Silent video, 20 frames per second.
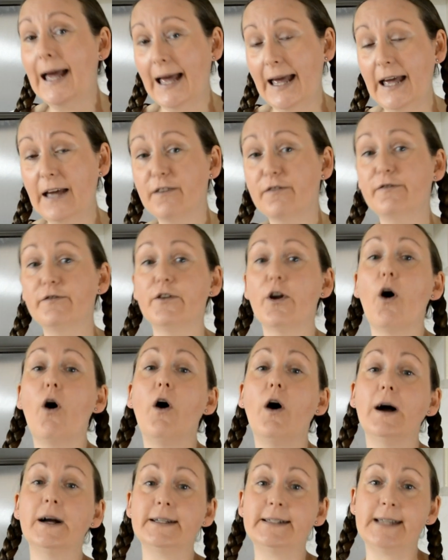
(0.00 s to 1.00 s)
if
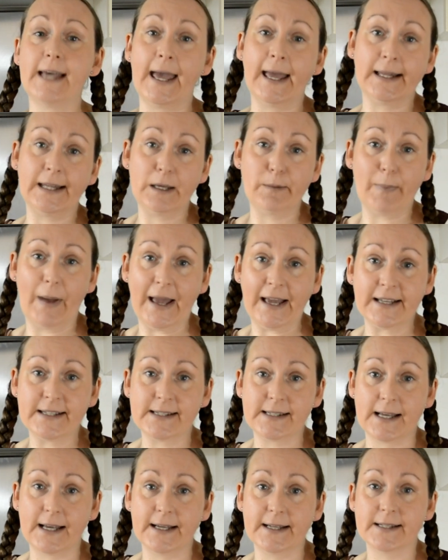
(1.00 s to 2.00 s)
not a daily
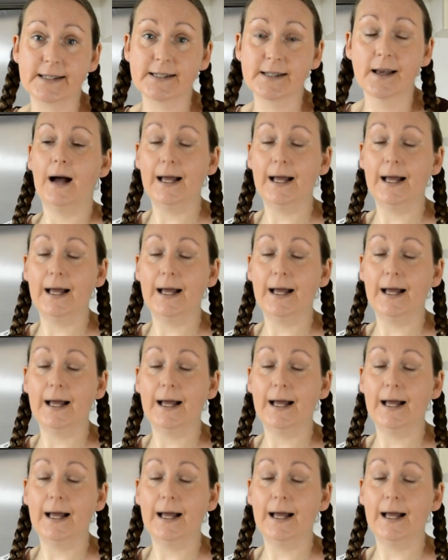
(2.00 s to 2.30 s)
basis.